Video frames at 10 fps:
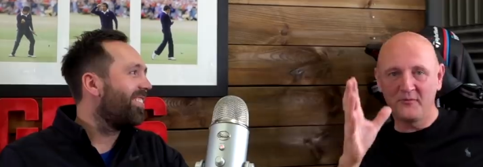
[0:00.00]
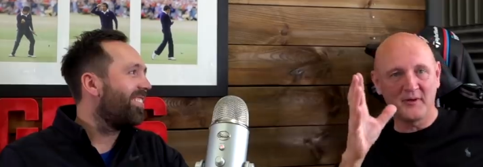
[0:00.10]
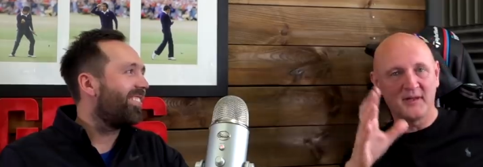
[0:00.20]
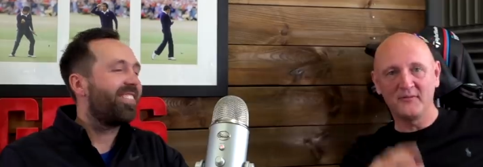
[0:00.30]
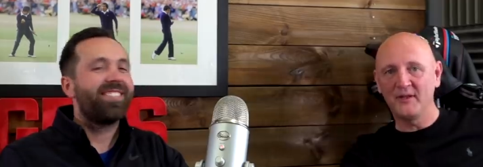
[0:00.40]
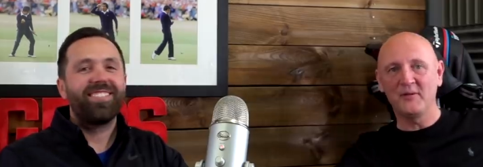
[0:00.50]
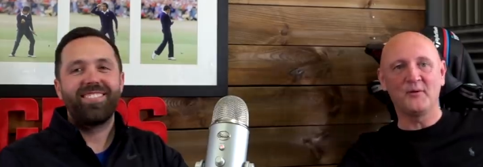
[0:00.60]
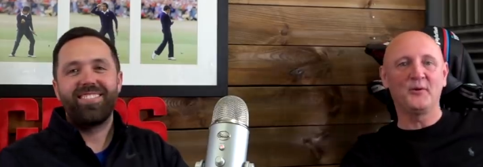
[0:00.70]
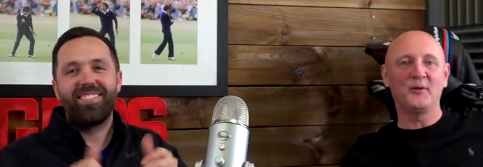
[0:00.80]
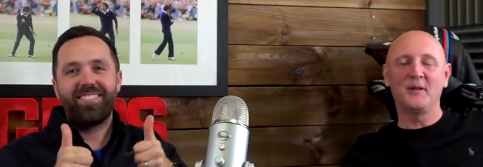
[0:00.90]
Speaker 1: if you like the video.
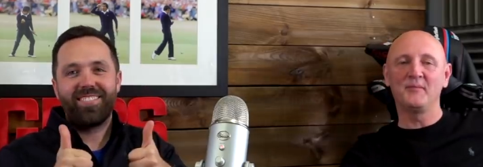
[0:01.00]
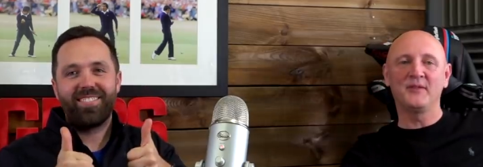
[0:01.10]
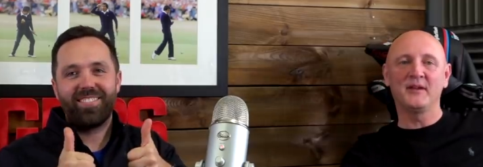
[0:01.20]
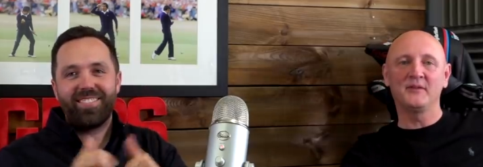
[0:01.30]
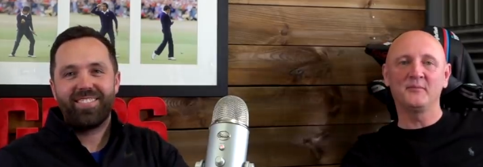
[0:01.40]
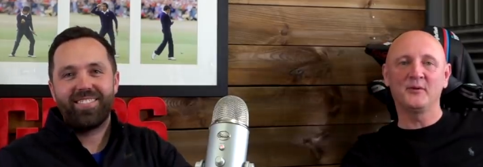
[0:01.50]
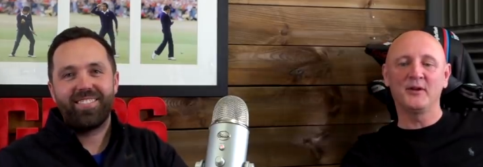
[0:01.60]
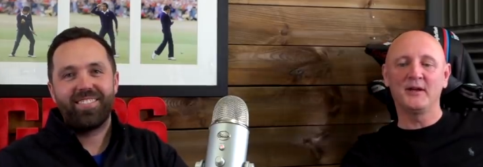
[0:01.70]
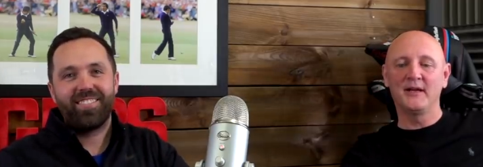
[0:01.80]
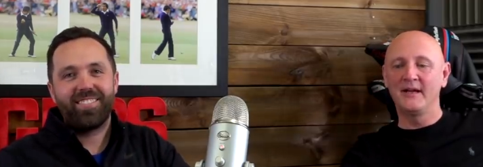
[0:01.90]
All them things, but.
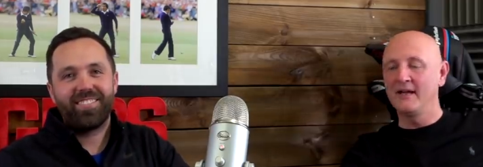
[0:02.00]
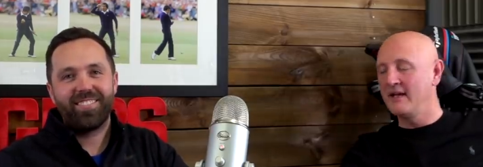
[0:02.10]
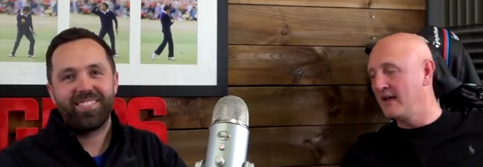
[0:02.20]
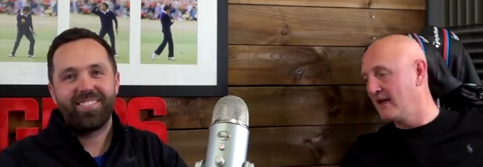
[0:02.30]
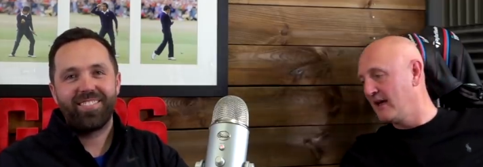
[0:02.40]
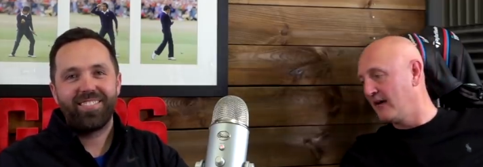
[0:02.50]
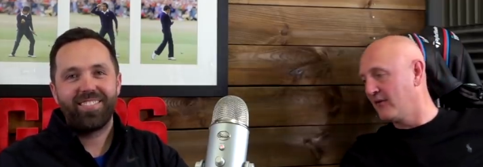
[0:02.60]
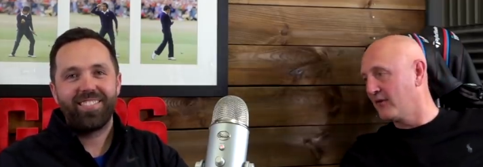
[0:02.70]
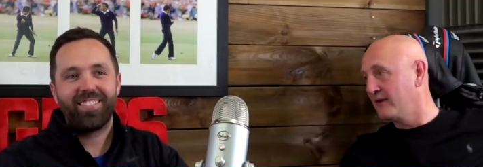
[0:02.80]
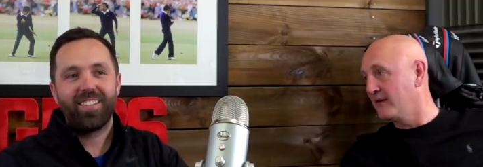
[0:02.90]
Uh, I've
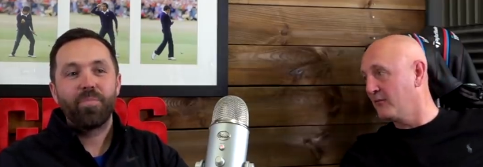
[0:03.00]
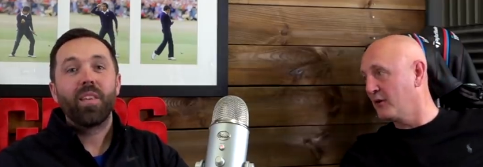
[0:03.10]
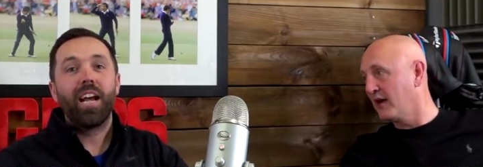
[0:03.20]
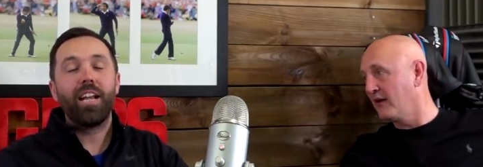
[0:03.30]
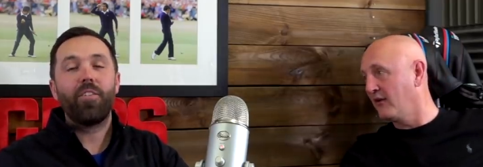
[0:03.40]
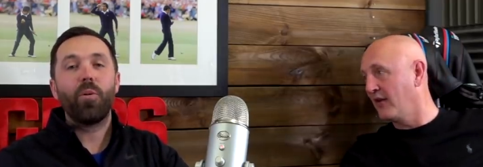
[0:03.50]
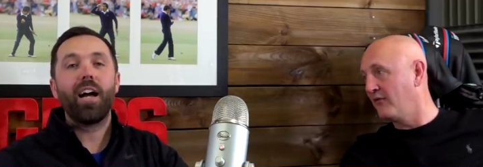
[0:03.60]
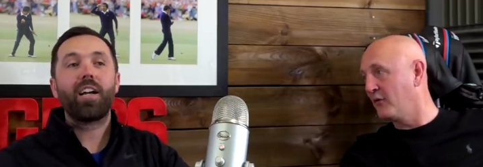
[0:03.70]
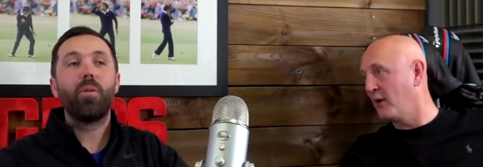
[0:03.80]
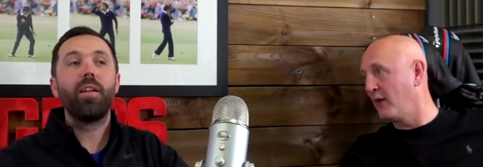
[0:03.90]
had a great time. Could have carried if on you
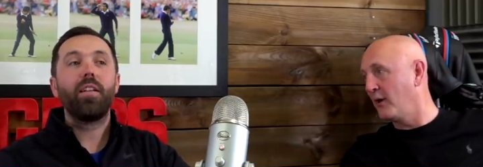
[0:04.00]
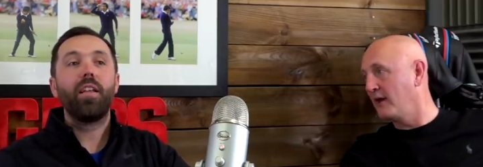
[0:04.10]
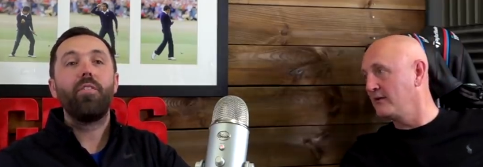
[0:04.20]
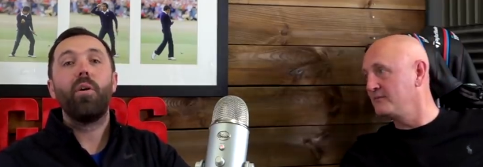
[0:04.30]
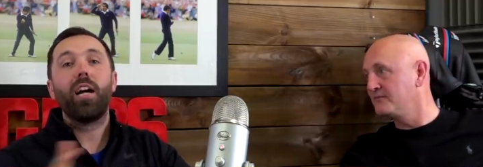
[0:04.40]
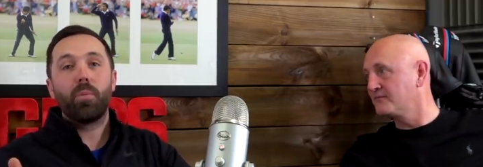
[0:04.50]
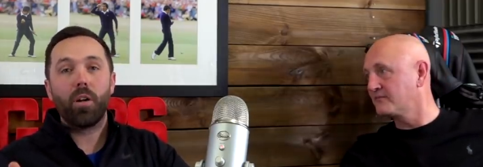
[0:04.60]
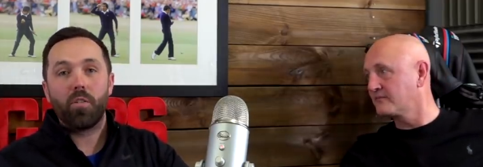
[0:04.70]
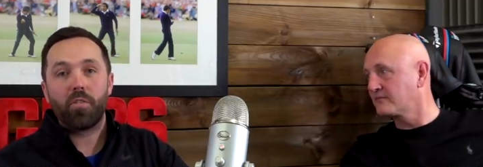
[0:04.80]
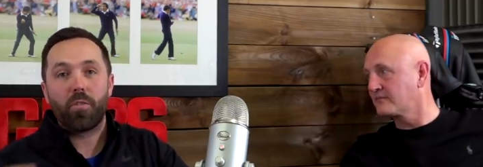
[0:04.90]
are for coming, If
Speaker 2: you are coming
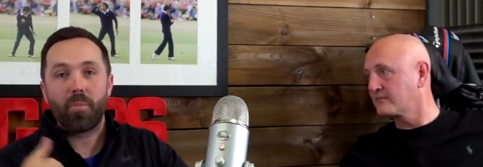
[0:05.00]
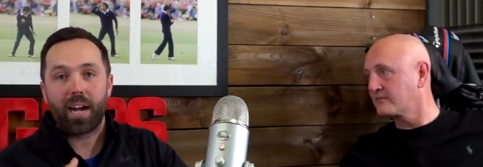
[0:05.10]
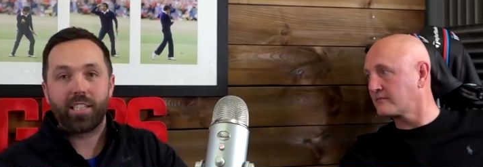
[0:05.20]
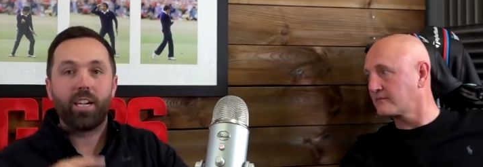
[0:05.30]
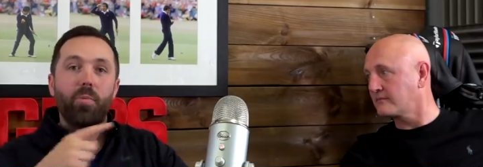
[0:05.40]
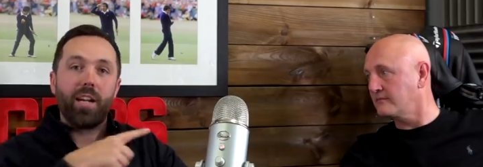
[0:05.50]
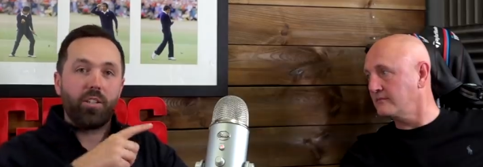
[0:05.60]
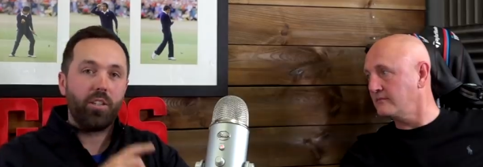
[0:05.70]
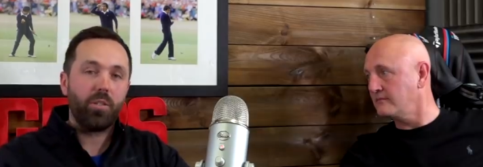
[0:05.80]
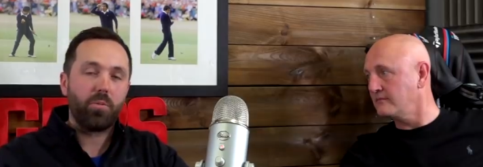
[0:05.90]
over from my channel, make
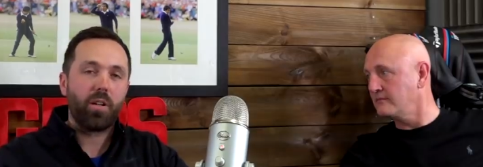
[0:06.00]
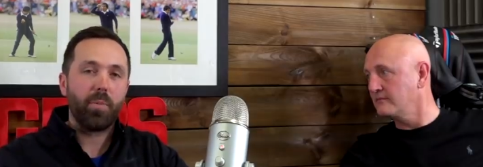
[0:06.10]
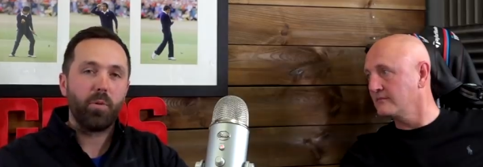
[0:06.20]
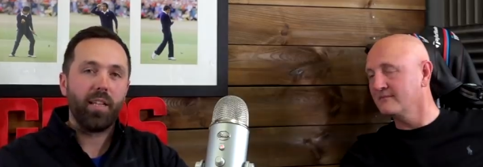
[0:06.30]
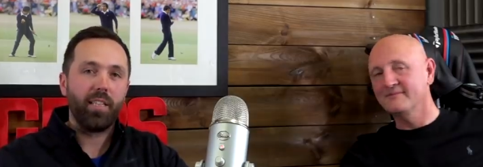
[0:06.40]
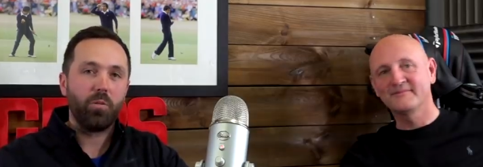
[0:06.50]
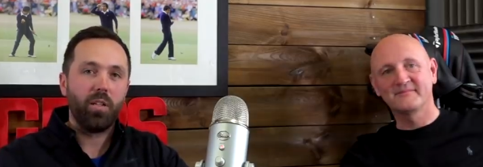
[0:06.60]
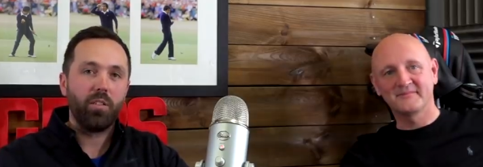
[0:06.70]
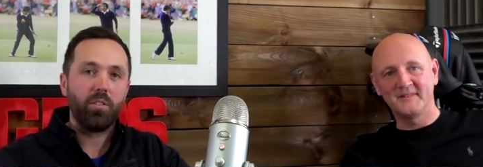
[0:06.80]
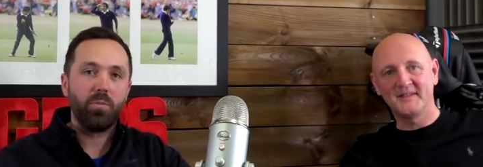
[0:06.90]
sure you subscribe to Andy as
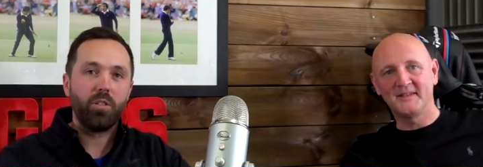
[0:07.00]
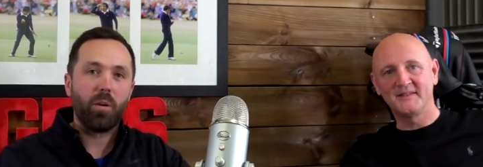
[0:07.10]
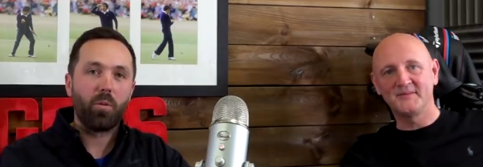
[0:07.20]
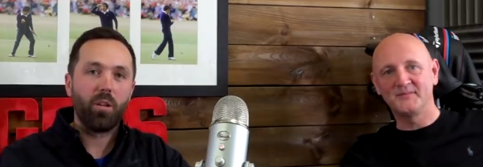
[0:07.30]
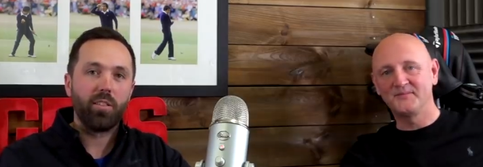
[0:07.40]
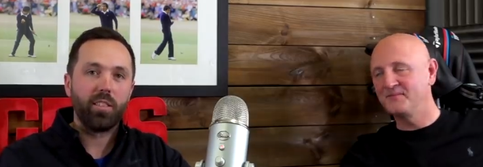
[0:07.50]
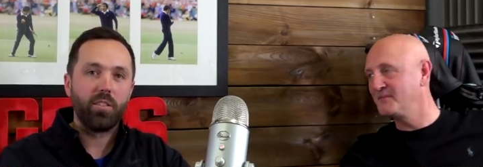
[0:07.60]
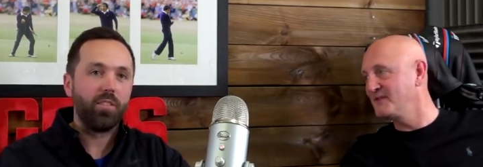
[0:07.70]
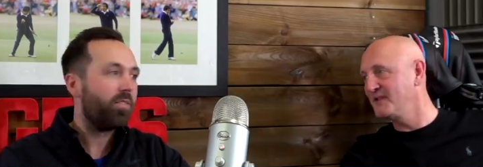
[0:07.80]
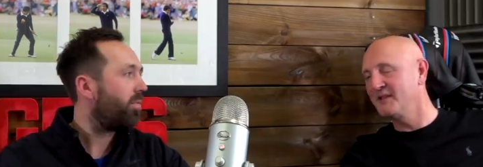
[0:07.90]
well. Does yeah. some top quality
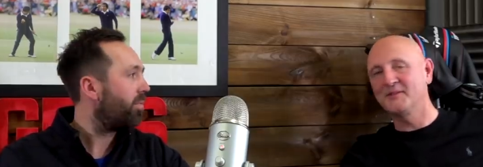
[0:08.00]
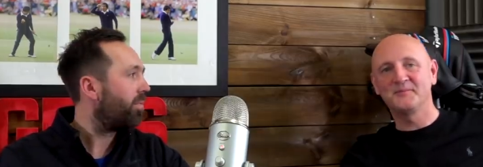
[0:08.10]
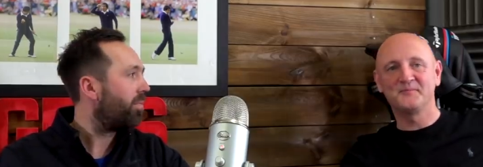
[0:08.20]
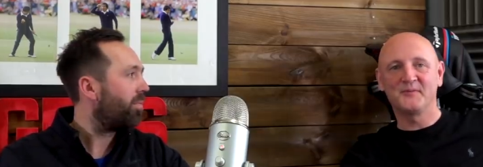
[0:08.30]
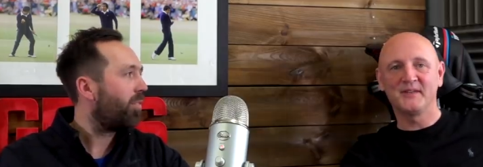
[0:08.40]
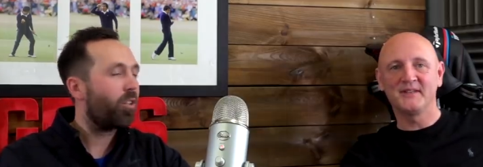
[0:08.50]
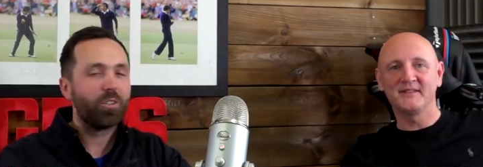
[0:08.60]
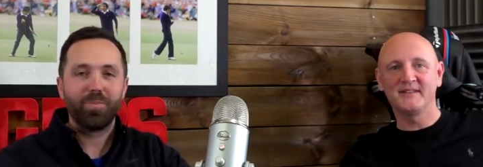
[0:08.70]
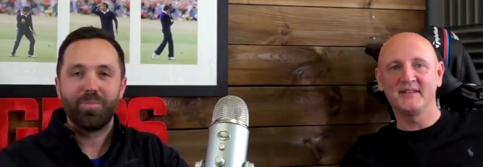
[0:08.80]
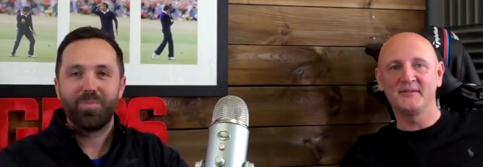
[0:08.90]
stuff. Yes.
Speaker 1: Right.
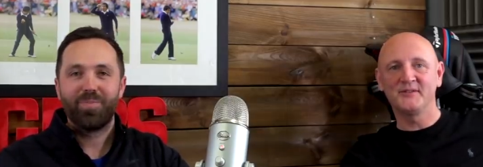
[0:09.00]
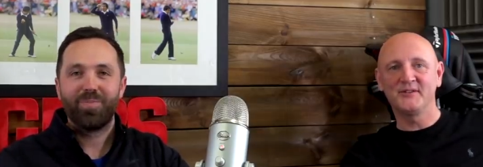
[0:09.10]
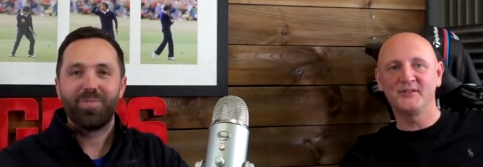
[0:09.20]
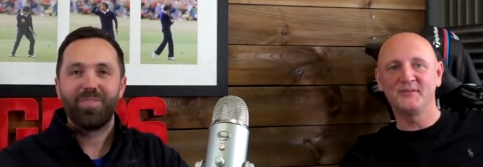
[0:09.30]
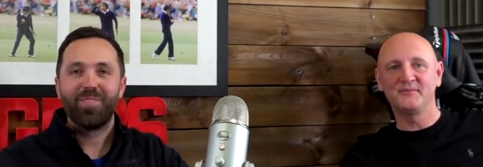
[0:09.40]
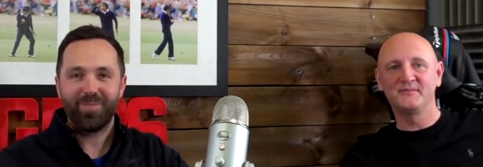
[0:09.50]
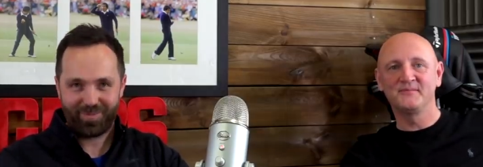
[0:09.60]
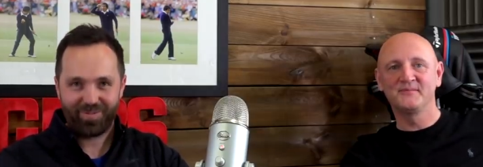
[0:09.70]
Awesome. See you, see you soon.